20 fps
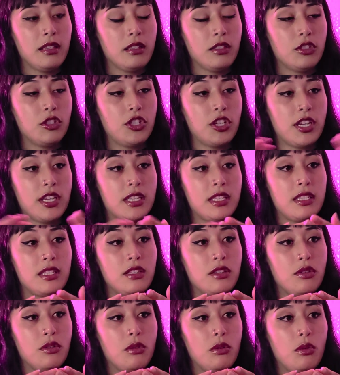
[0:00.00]

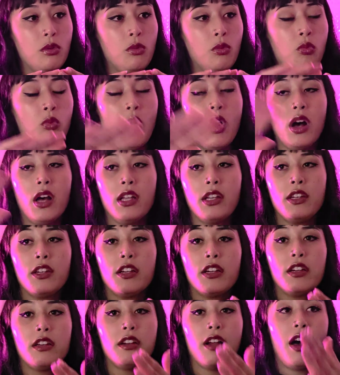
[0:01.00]
just
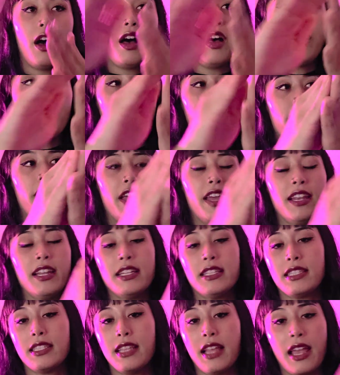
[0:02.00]
wandered off, and
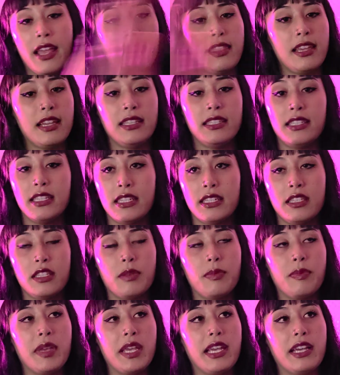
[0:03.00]
it's like they
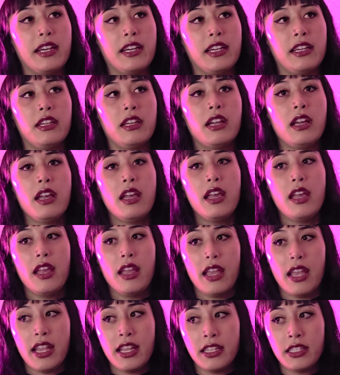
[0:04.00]
disappeared
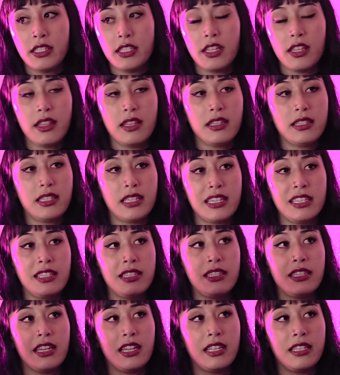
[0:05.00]
into the
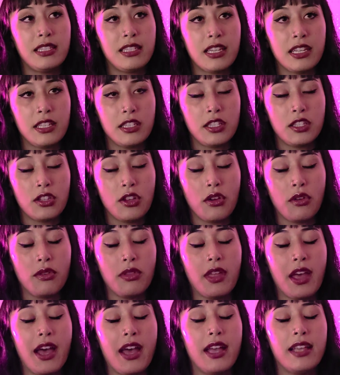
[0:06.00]
distance. And so
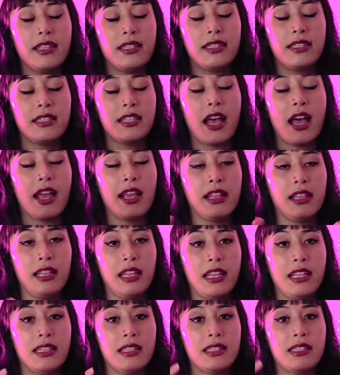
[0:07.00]
that
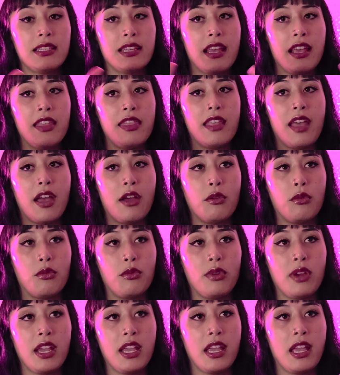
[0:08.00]
silence and that
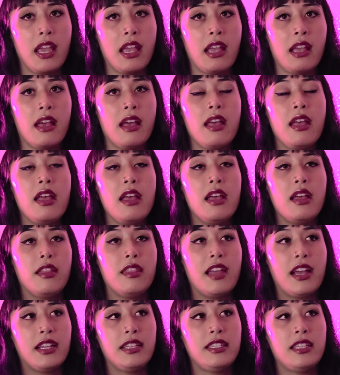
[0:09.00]
ringing,
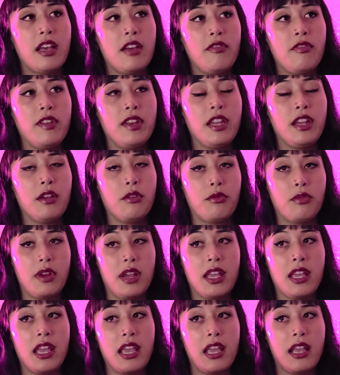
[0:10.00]
that deafening
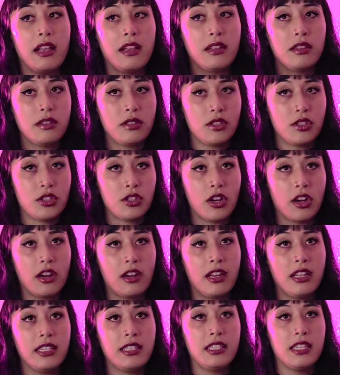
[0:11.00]
ringing,
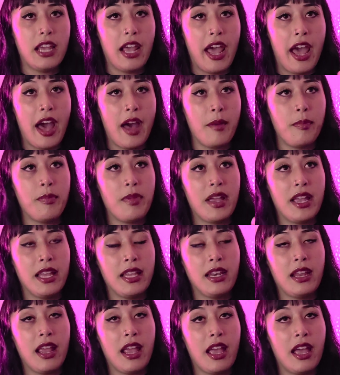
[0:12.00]
started to
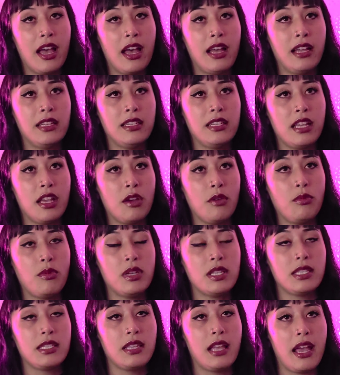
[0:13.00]
happen. And it
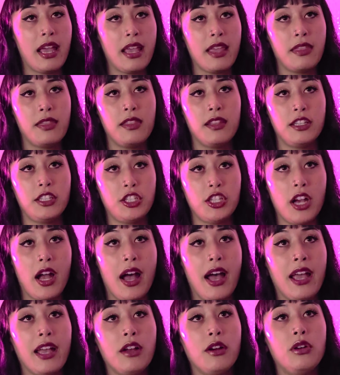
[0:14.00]
was like the
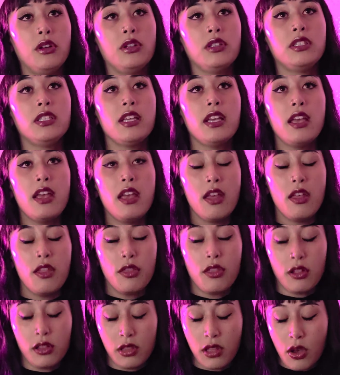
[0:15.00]
child,
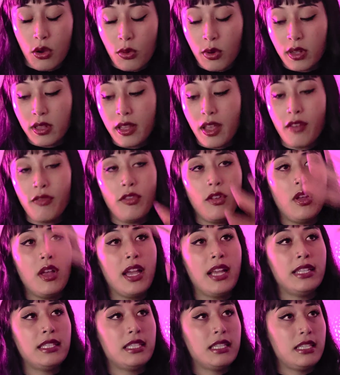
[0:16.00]
the lower level
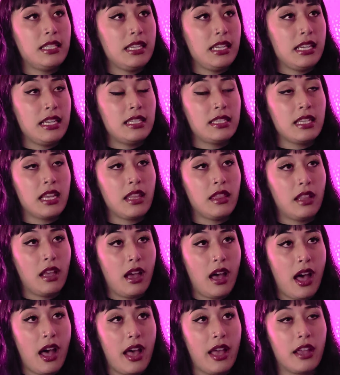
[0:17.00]
entities, and the
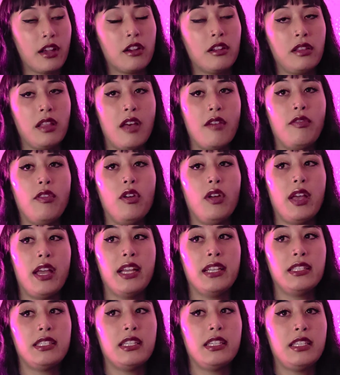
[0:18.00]
higher level
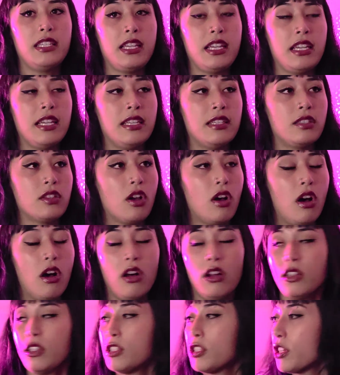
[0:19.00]
entities
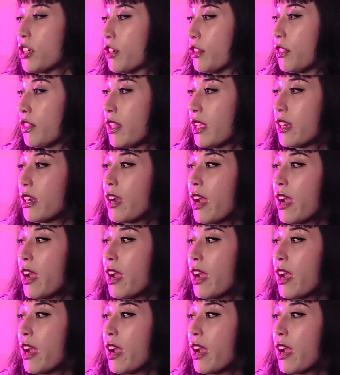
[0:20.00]
all turned their